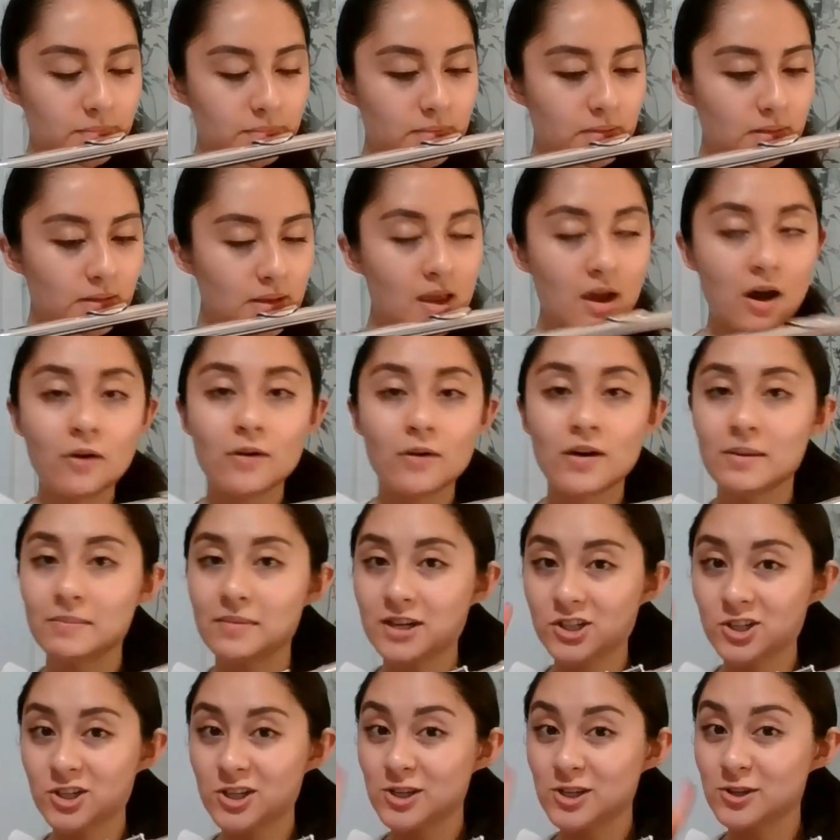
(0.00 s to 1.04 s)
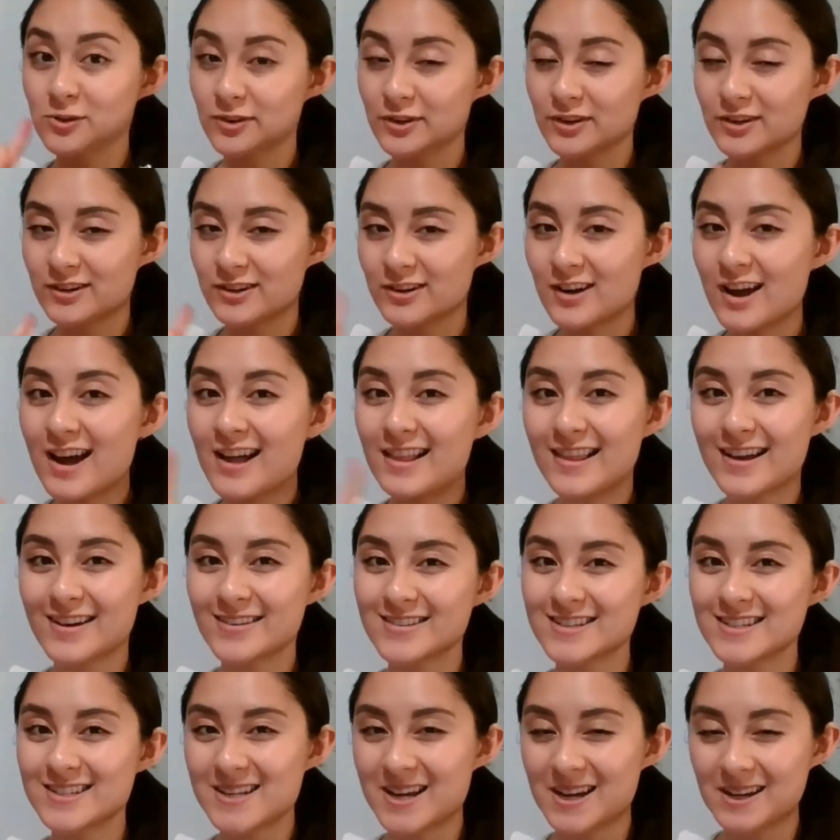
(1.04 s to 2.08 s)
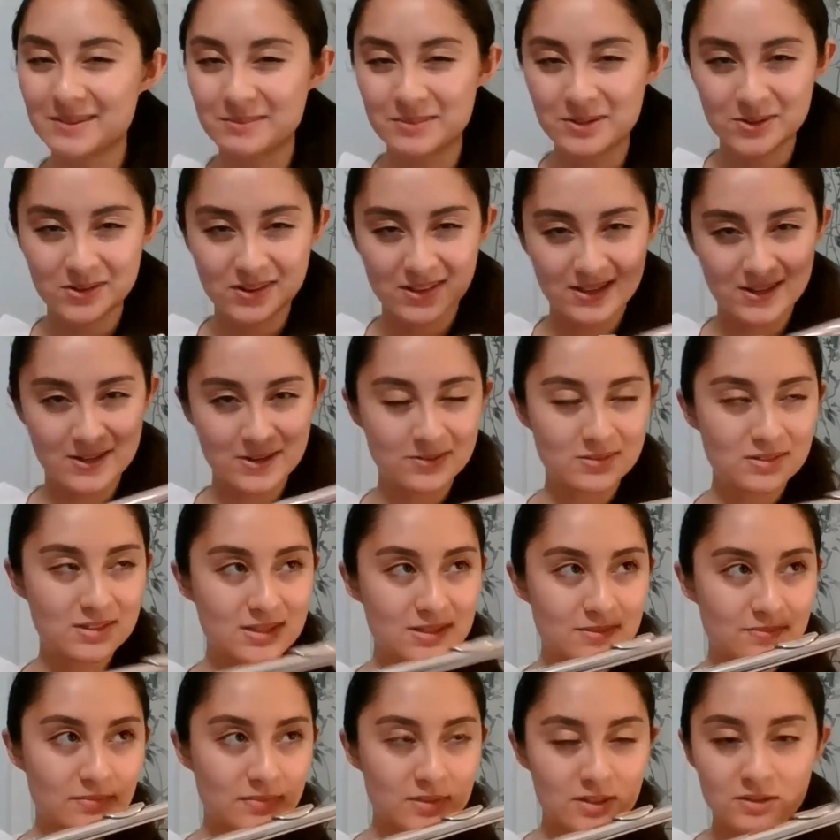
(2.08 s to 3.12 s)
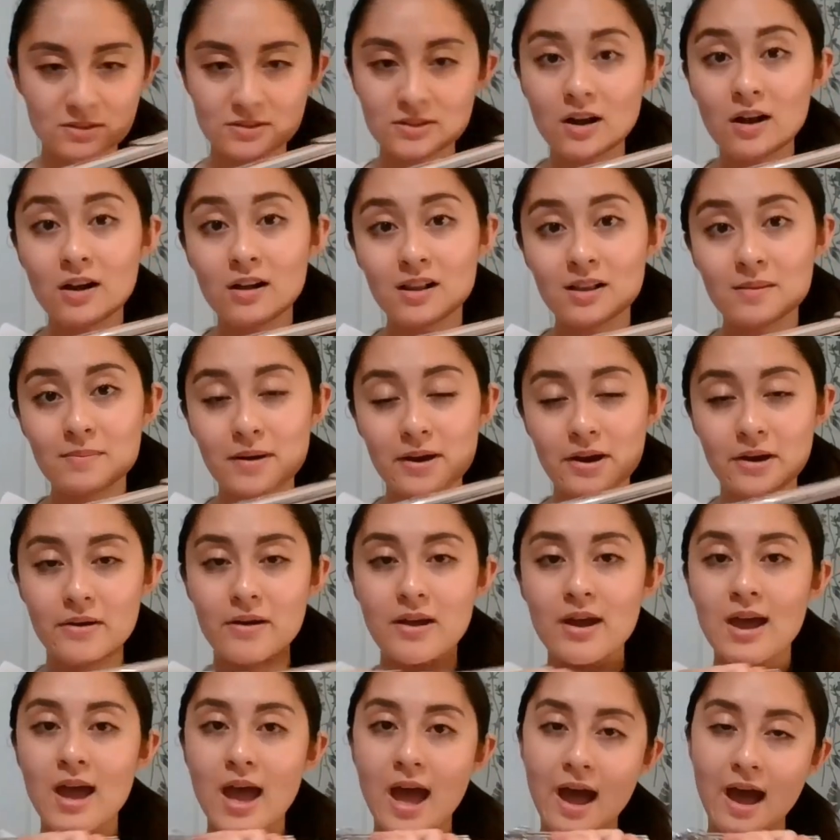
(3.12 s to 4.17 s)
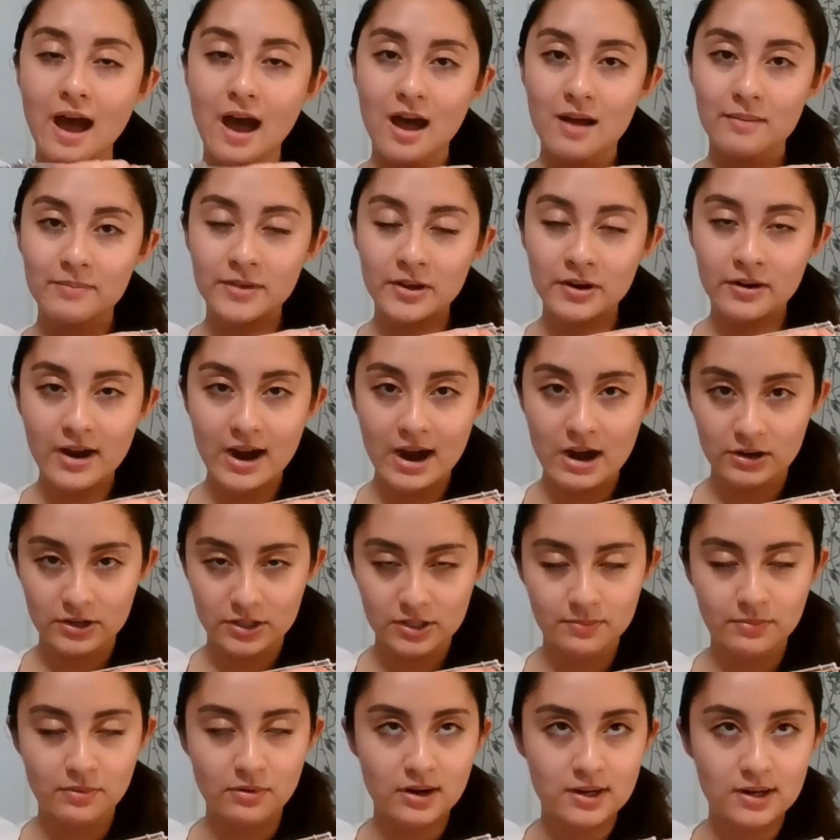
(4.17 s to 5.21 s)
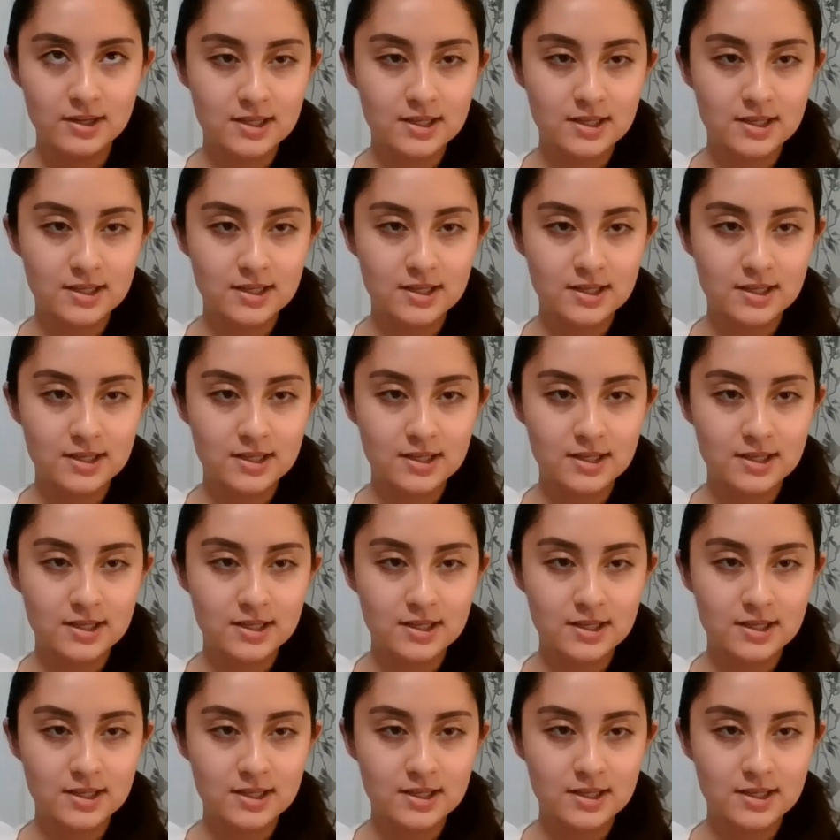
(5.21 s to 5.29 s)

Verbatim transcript: oh, and make sure you, you're not allowed to tongue between the notes. So it's all about um, your air support.